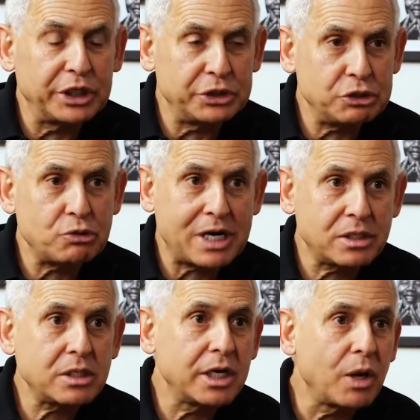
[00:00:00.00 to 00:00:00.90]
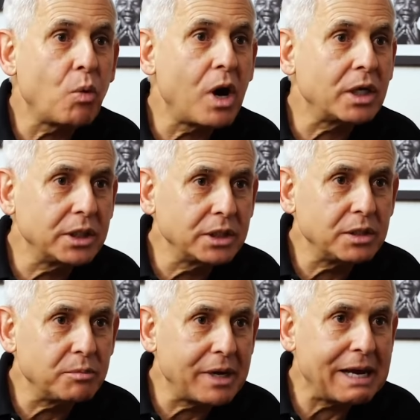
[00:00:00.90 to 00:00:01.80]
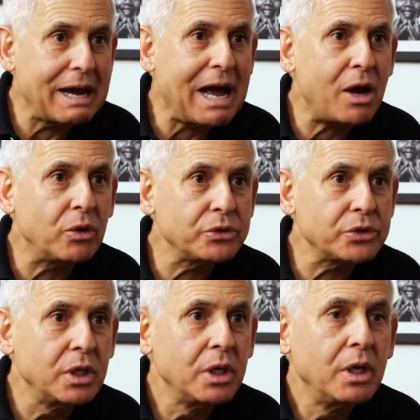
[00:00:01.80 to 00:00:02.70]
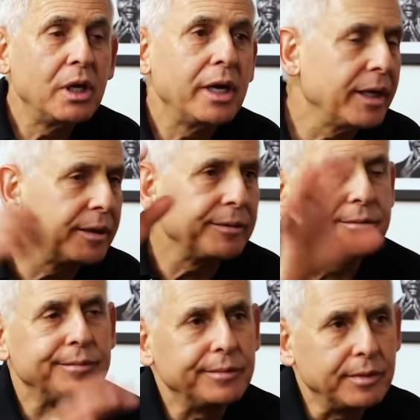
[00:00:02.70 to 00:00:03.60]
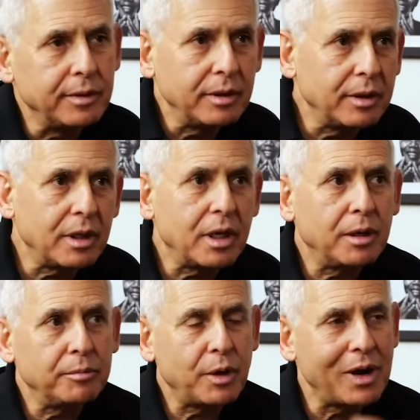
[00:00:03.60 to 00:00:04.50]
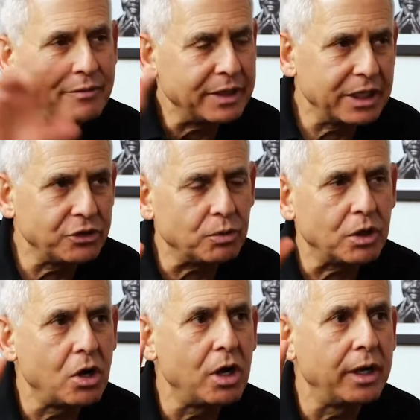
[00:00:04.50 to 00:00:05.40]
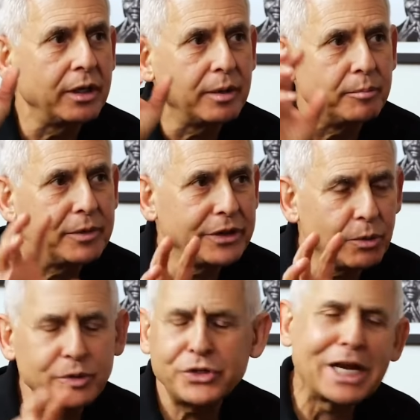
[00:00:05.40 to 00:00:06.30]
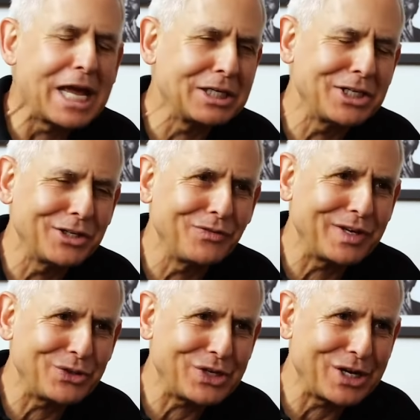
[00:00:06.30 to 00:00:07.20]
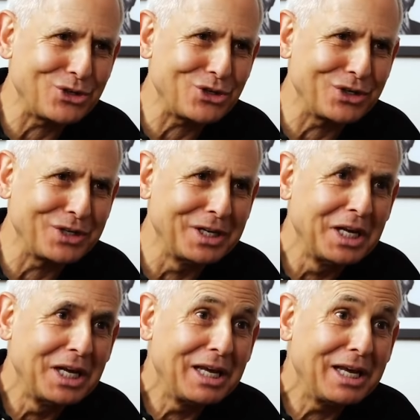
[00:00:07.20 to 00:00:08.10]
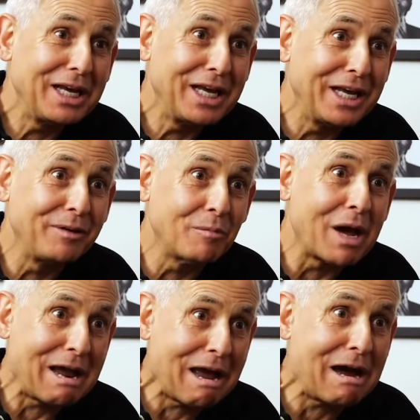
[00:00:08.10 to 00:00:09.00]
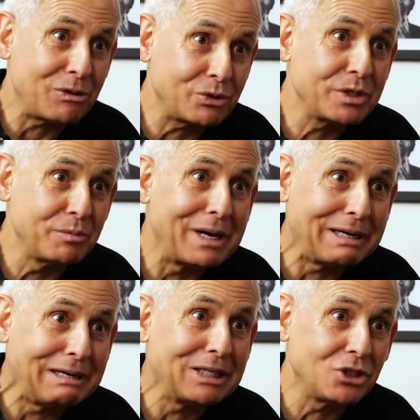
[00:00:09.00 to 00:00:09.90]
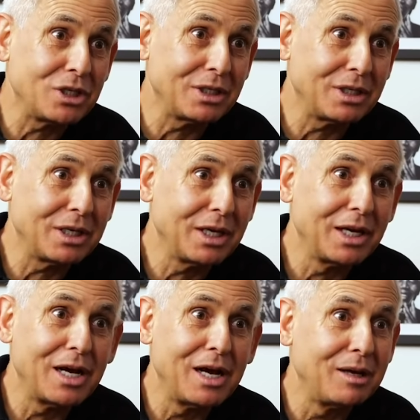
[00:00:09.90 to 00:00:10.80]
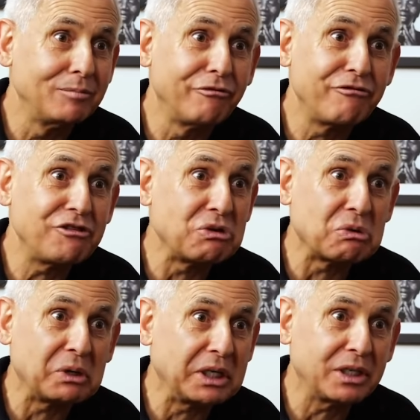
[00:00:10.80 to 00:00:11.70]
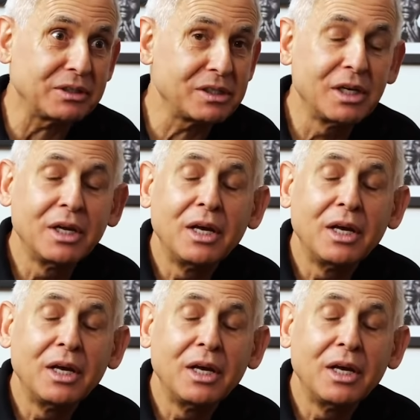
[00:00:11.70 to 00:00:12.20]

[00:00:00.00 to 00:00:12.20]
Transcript: pretty stressed. And I walked into my house, and uh, my wife and kids were gone, but there was an ant infestation in my house, in my kitchen. And I'm furious.